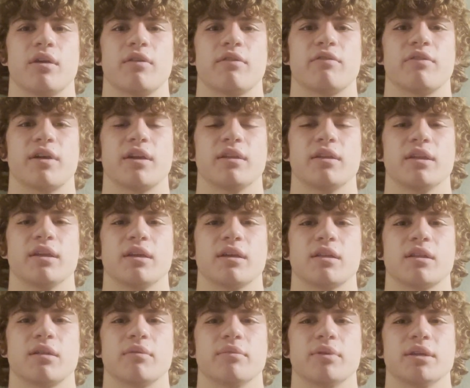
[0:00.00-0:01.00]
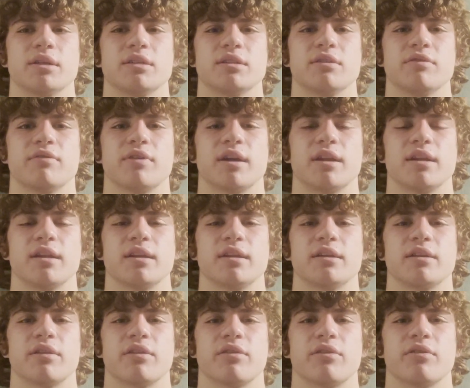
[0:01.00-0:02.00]
Finally, Colombia is divided
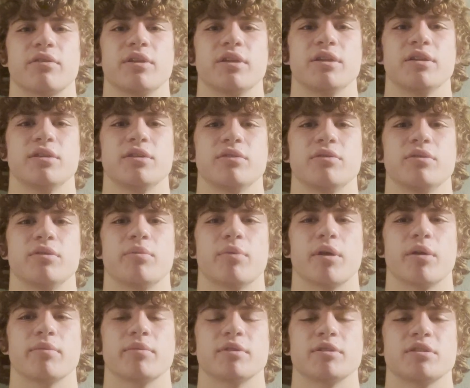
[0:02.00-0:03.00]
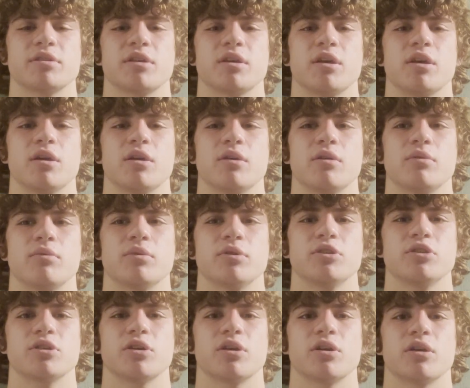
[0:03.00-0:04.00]
into 32 departments,
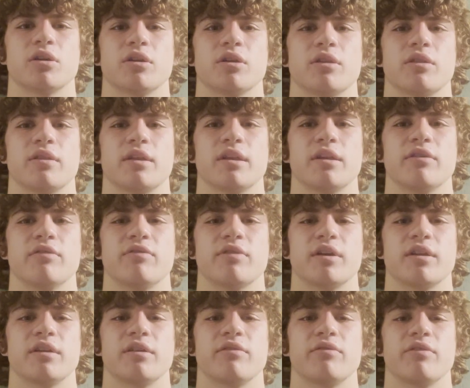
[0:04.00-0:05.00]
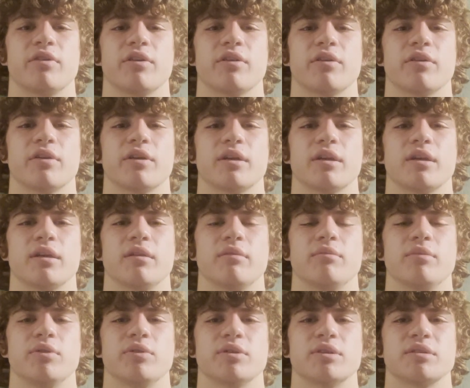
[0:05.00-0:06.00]
which are then divided further in
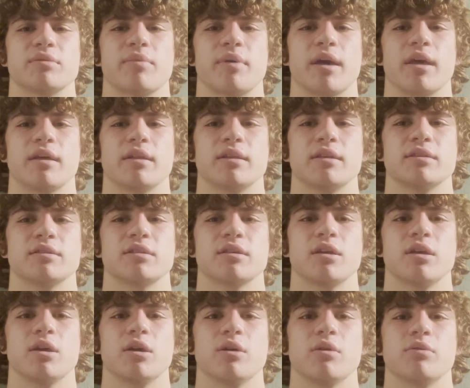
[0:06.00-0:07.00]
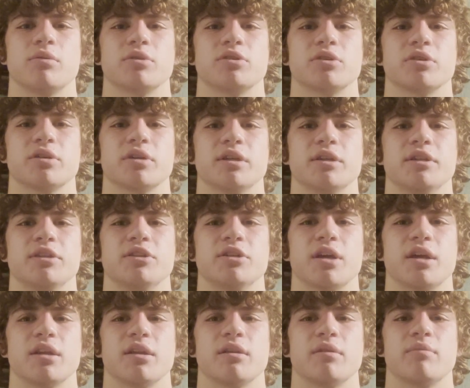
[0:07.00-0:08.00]
municipalities, which are each
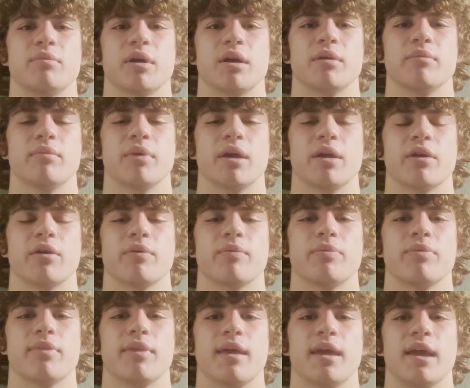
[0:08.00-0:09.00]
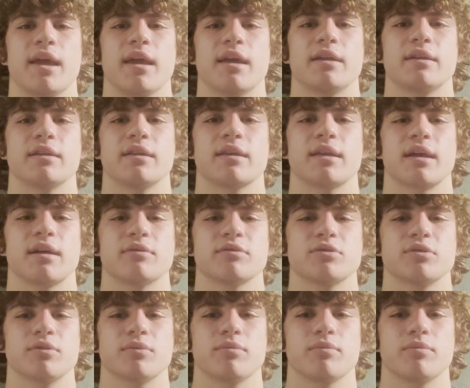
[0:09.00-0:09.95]
headed by a mayor and council.